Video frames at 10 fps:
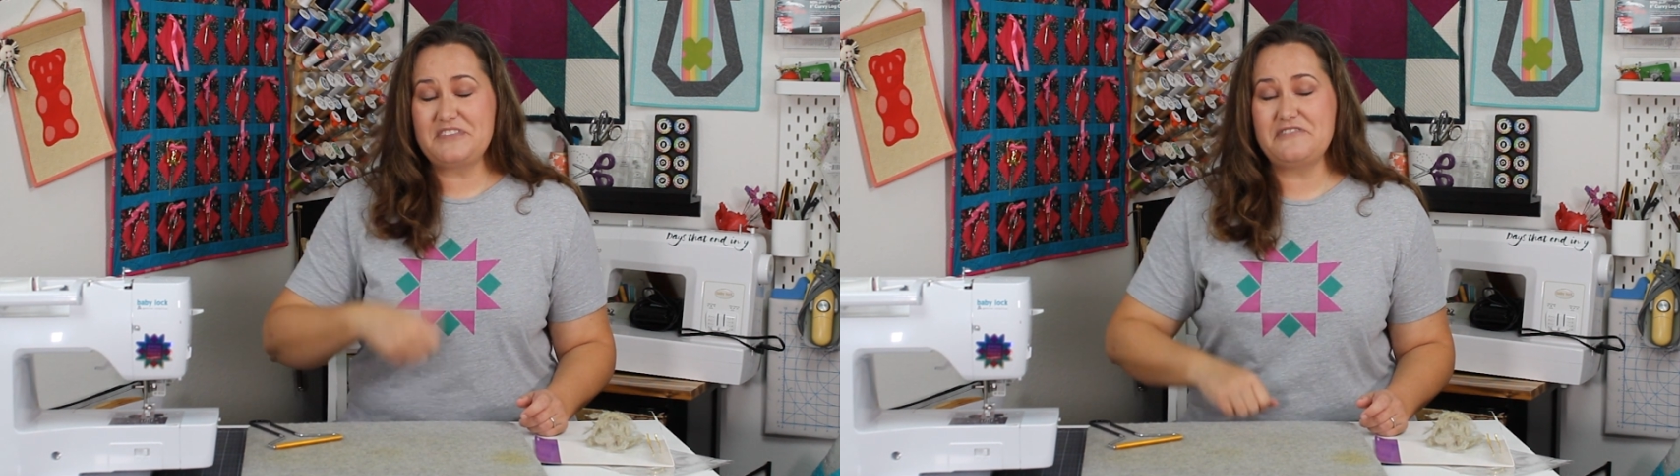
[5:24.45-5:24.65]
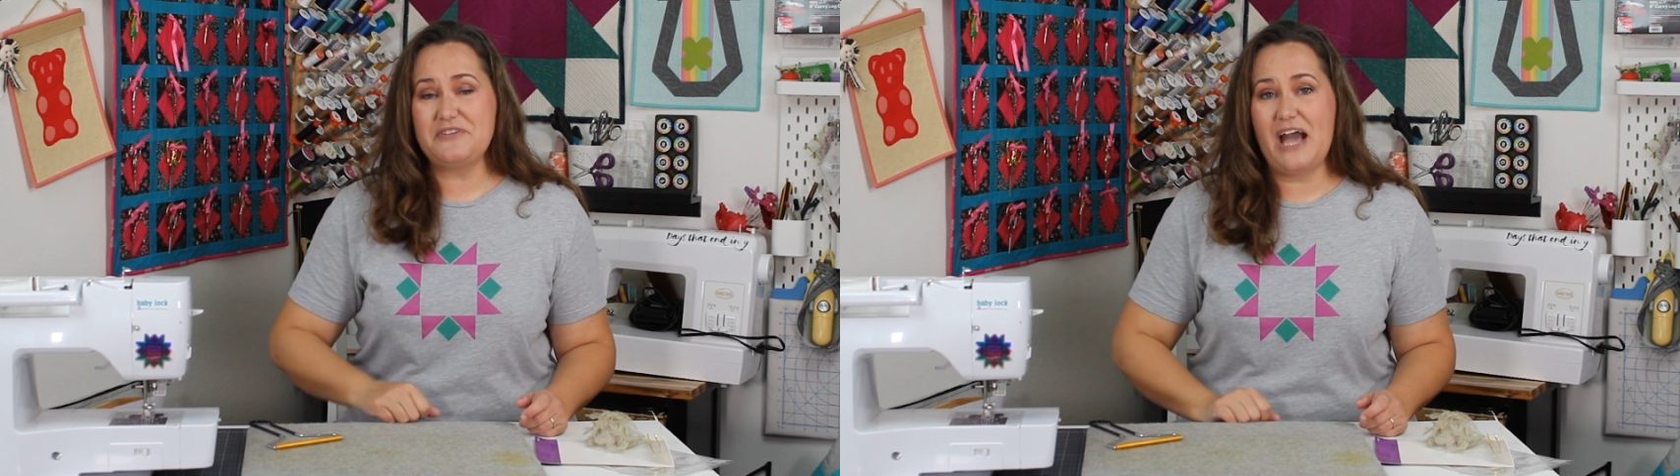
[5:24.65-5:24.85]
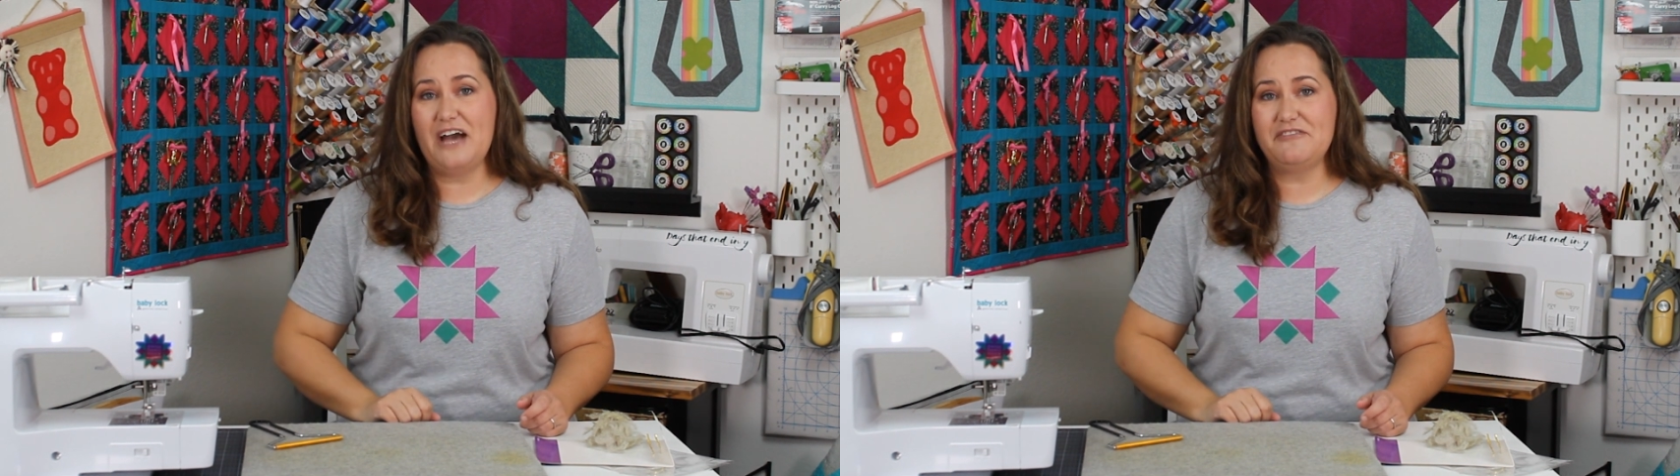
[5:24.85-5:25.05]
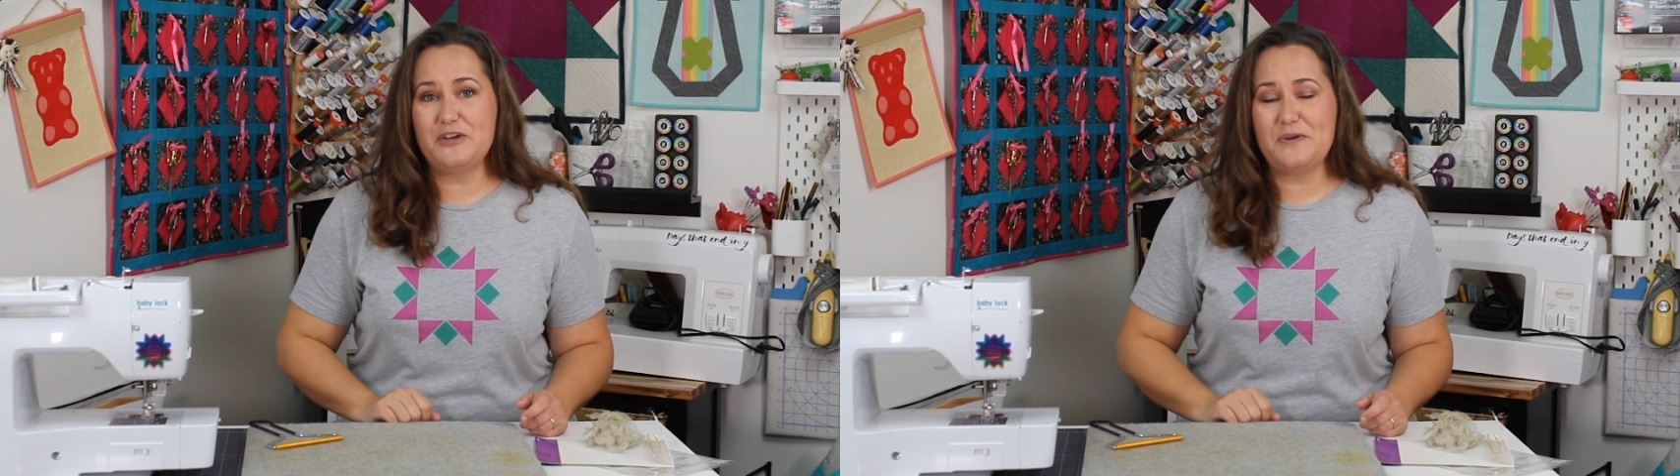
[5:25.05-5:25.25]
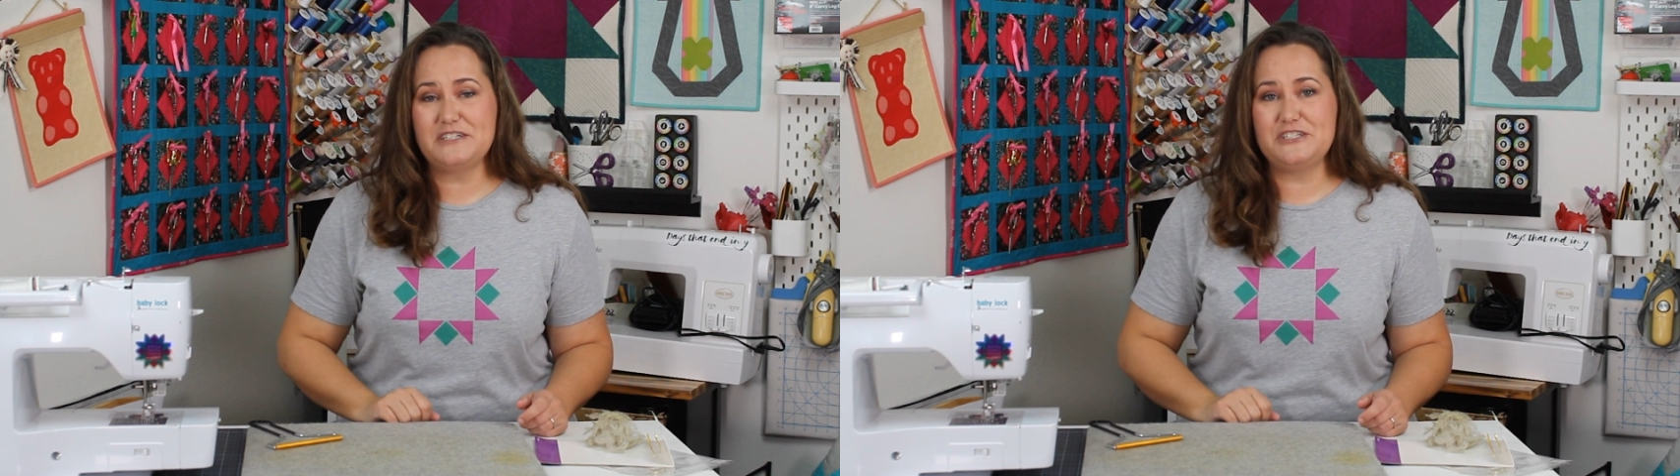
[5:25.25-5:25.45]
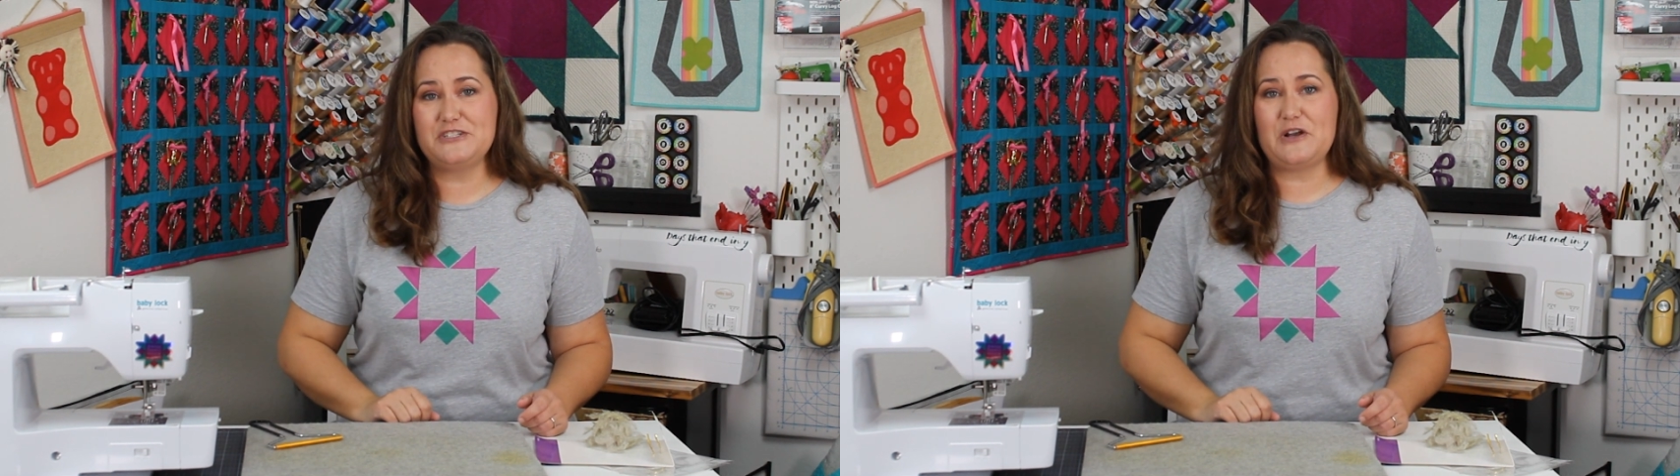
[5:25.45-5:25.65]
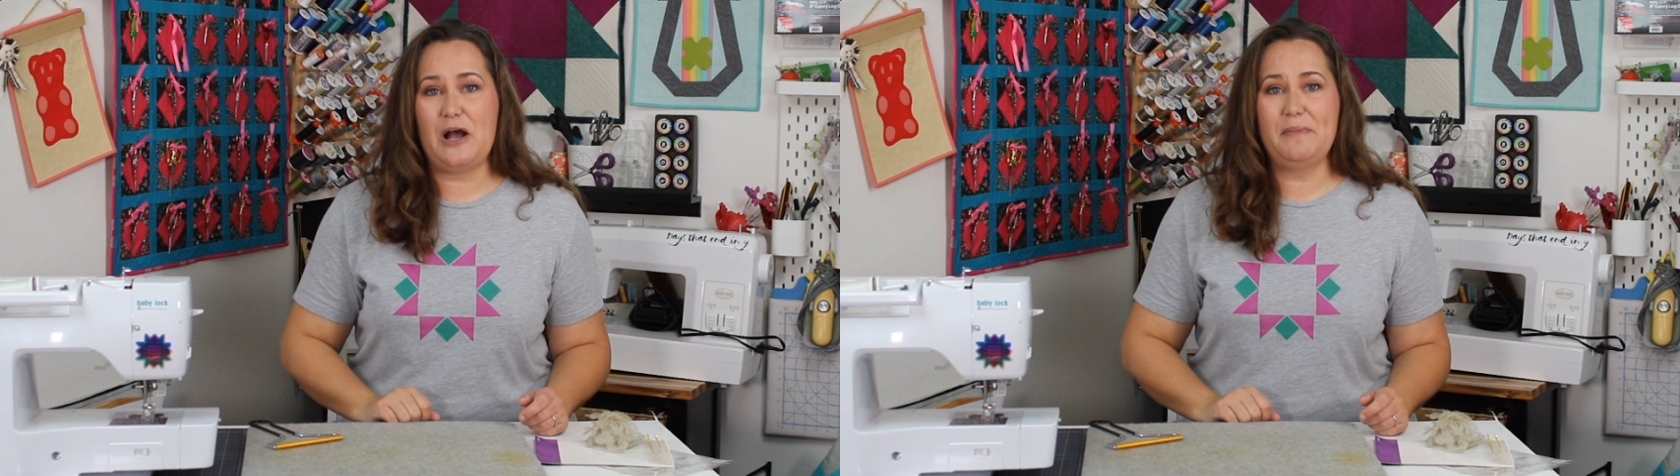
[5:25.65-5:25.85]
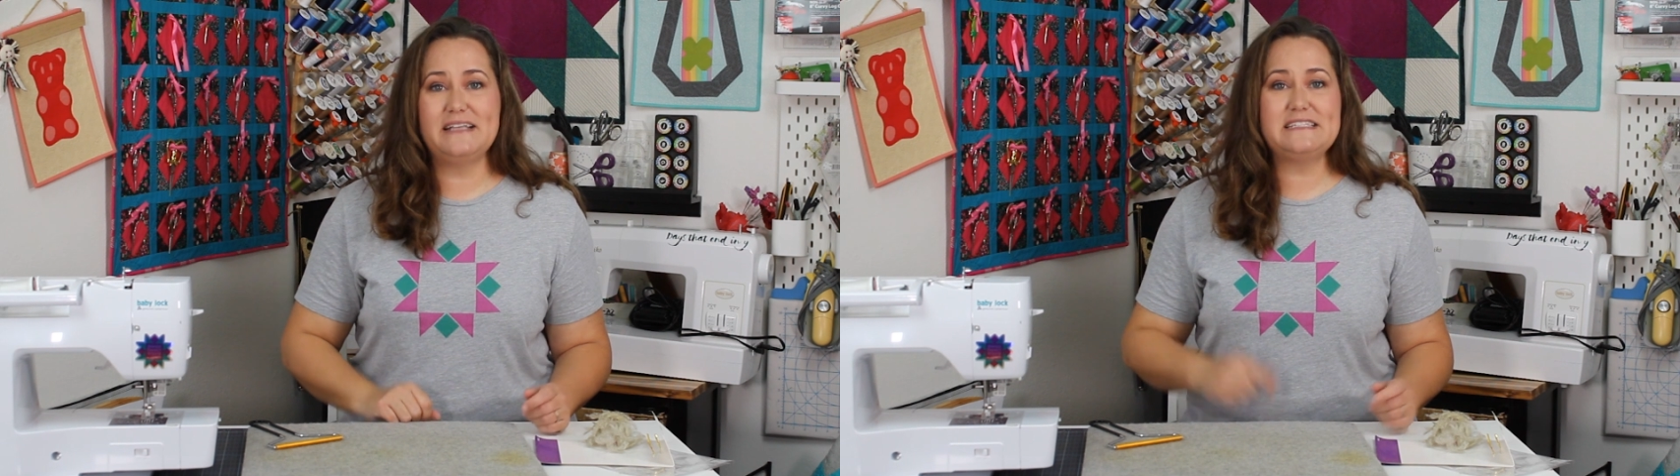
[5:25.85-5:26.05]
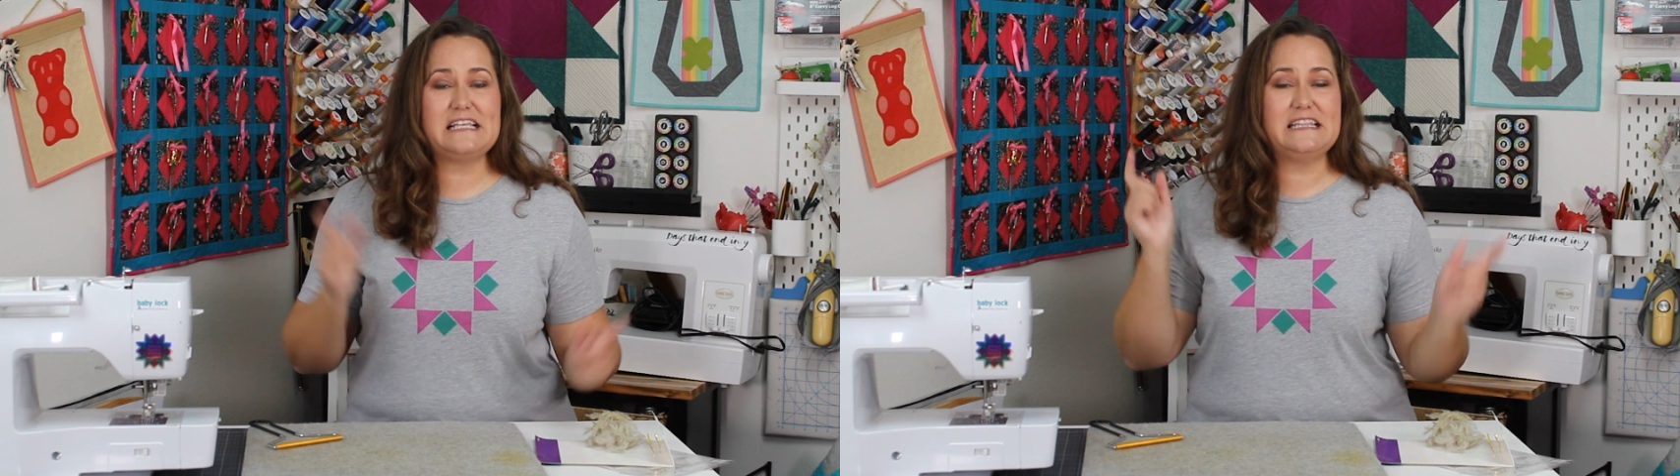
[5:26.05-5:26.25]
If you have any questions or comments,